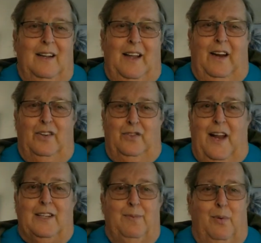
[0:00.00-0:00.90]
and are
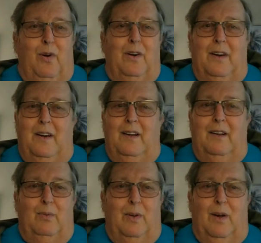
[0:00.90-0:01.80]
transporting
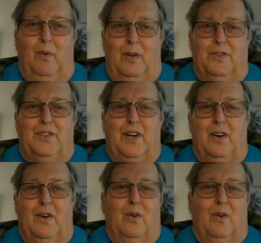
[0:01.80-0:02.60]
a wheelchair